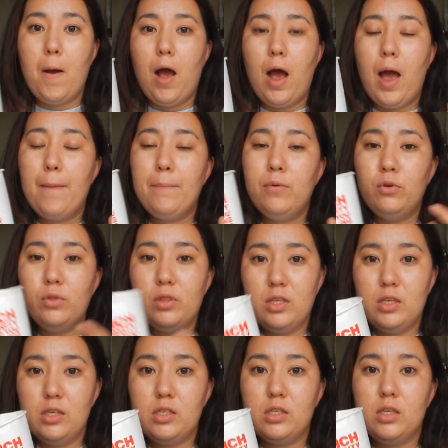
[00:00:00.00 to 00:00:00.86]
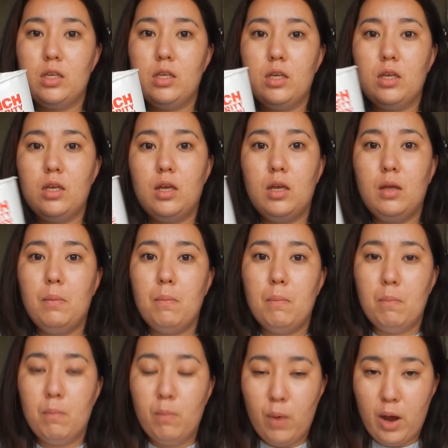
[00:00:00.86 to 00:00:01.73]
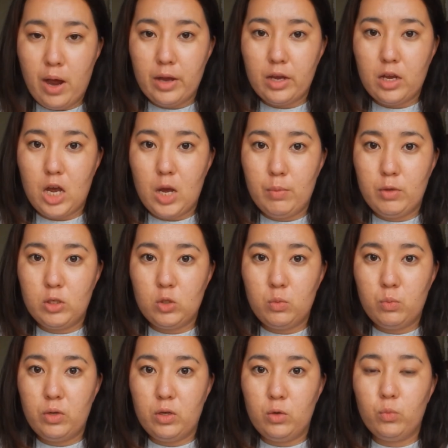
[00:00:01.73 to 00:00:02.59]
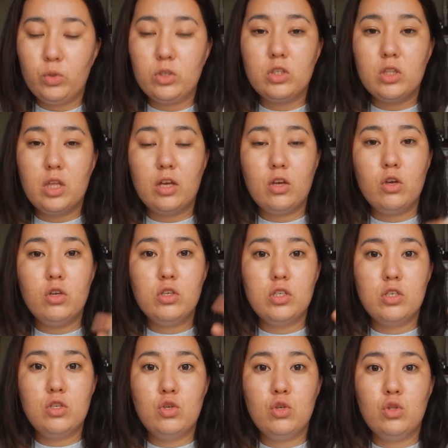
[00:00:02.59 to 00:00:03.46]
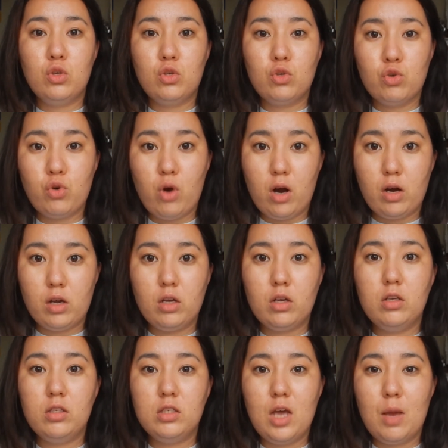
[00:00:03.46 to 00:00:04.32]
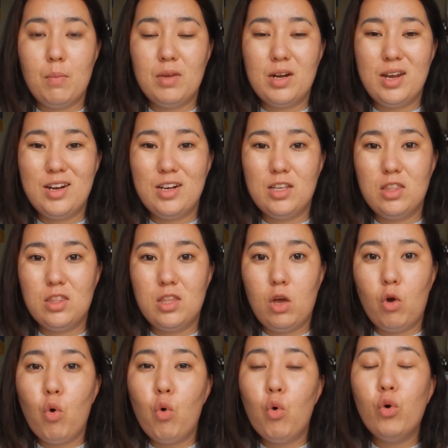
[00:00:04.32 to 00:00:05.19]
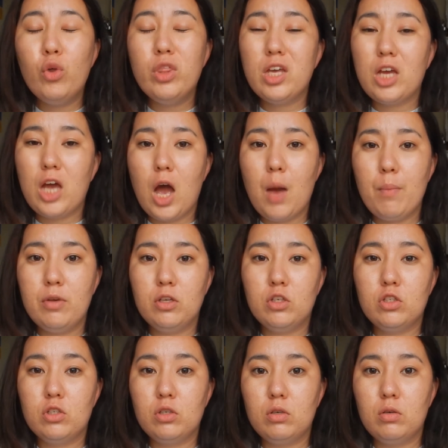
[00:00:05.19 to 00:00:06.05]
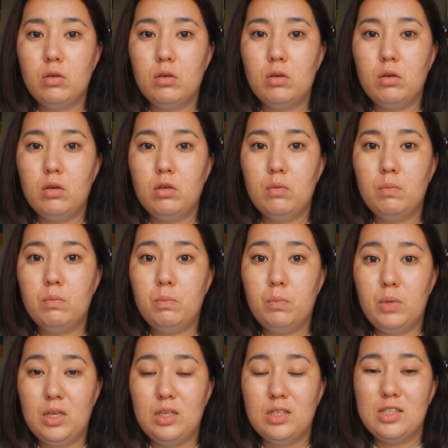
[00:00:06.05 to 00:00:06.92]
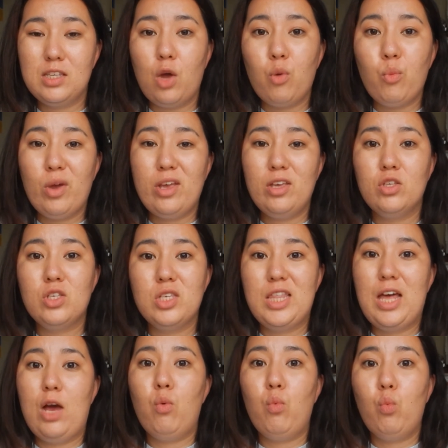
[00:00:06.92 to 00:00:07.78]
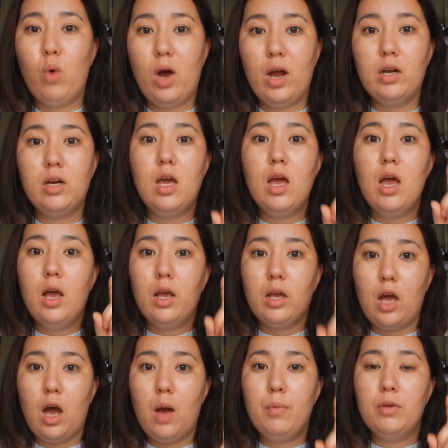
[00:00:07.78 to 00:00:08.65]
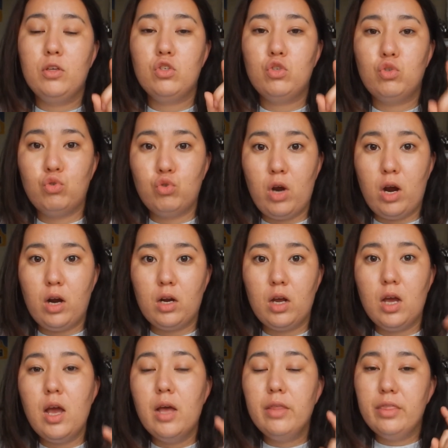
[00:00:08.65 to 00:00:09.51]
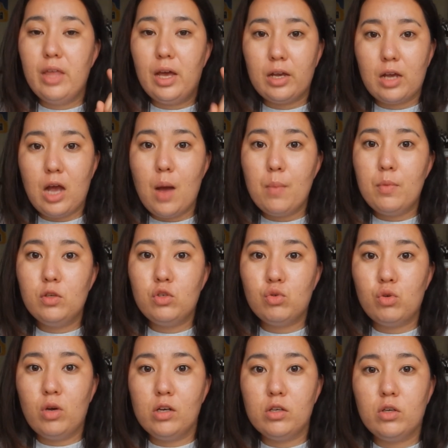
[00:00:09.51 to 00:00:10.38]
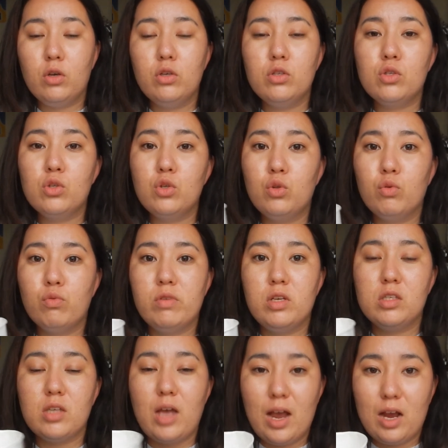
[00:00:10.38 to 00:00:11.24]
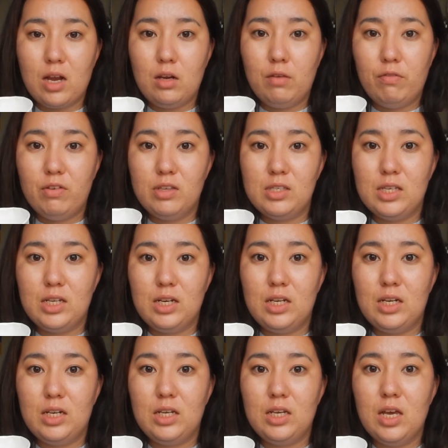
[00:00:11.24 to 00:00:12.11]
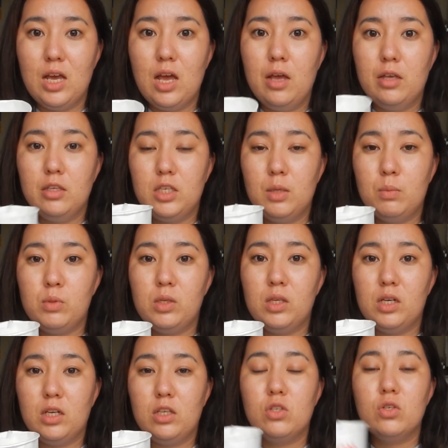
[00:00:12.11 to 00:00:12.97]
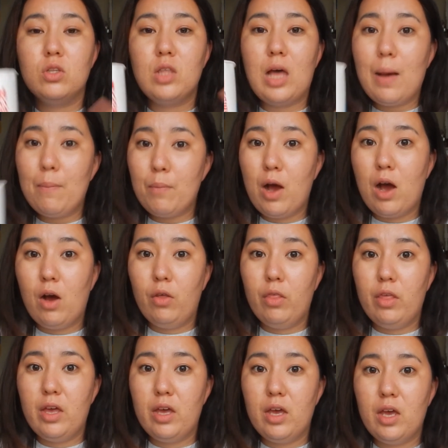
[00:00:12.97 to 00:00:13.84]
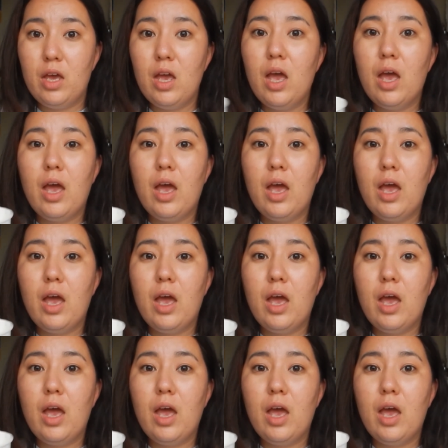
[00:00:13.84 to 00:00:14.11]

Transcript: I put this in my garbage bin, which then goes into the truck, contaminating all the garbage bins that went into that one garbage truck. And that garbage truck goes to the recycling facility, tips it into that pile there,